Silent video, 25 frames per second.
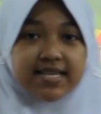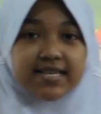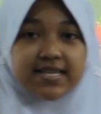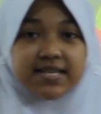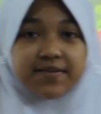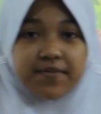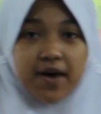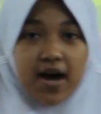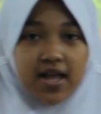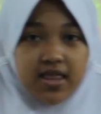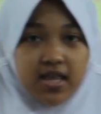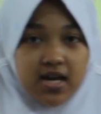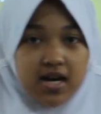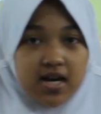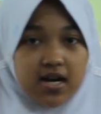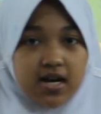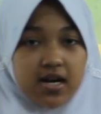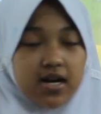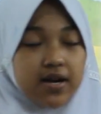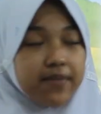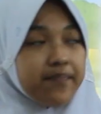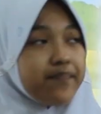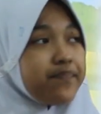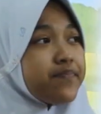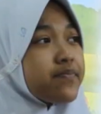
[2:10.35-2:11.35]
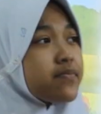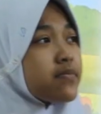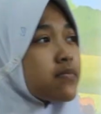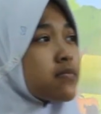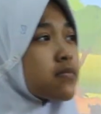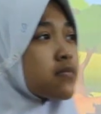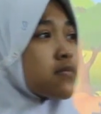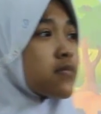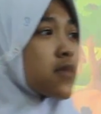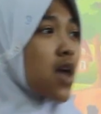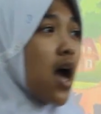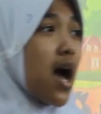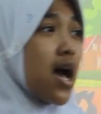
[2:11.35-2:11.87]
asked his mother.
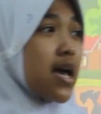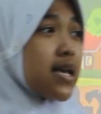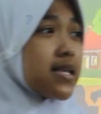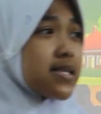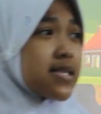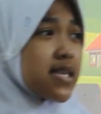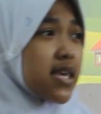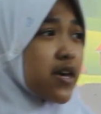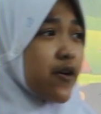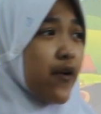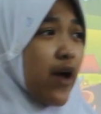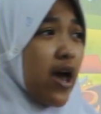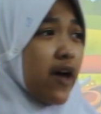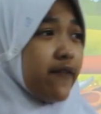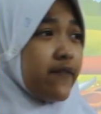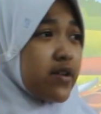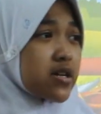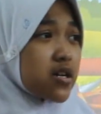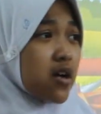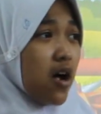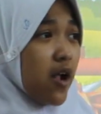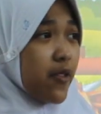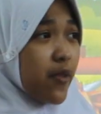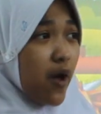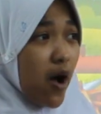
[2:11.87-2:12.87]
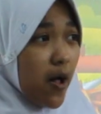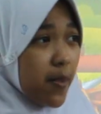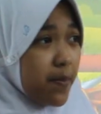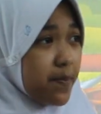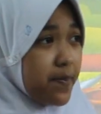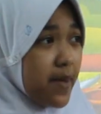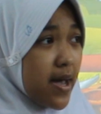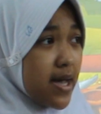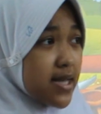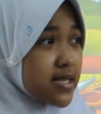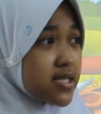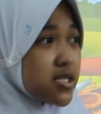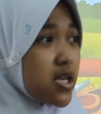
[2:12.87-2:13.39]
"I see you haven't
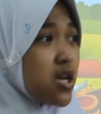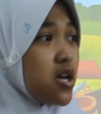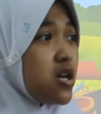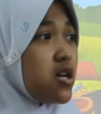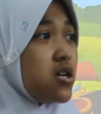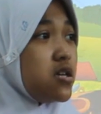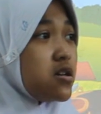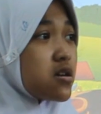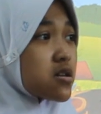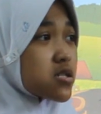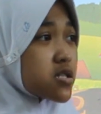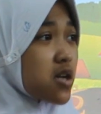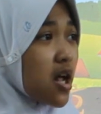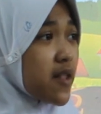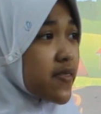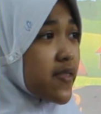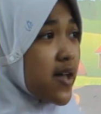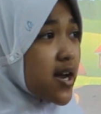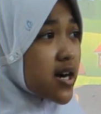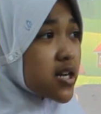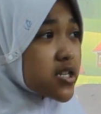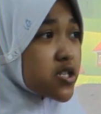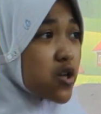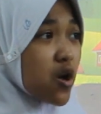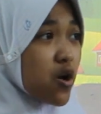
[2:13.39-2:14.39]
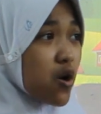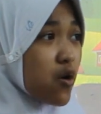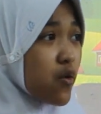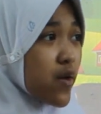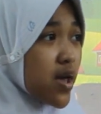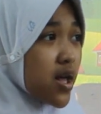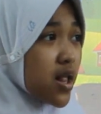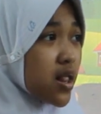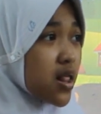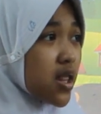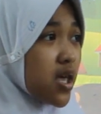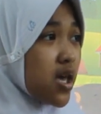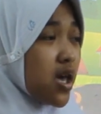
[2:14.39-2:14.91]
got out Bess. You shot her
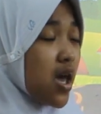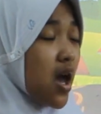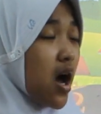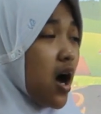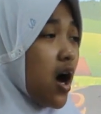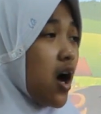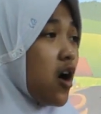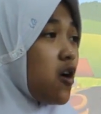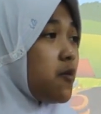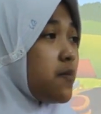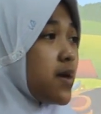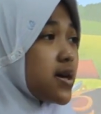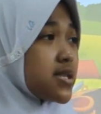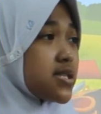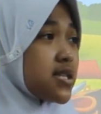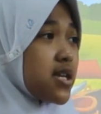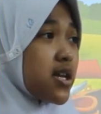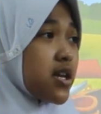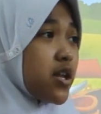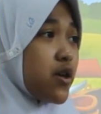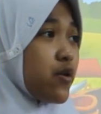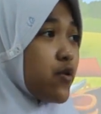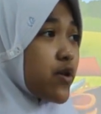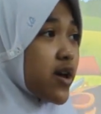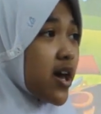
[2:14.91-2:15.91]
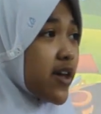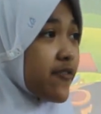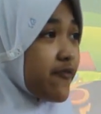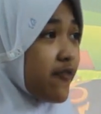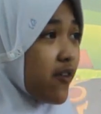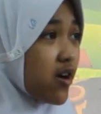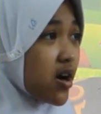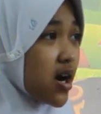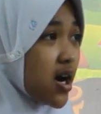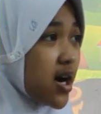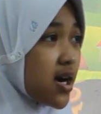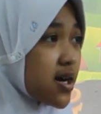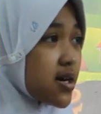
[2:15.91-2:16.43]
so quickly. How much did
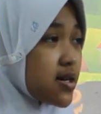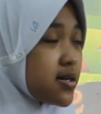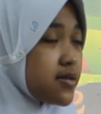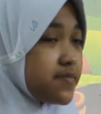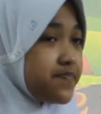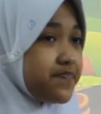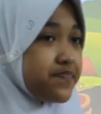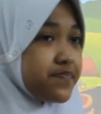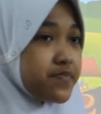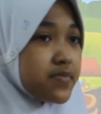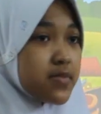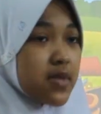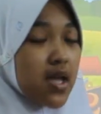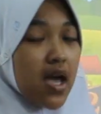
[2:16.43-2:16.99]
you get for her?"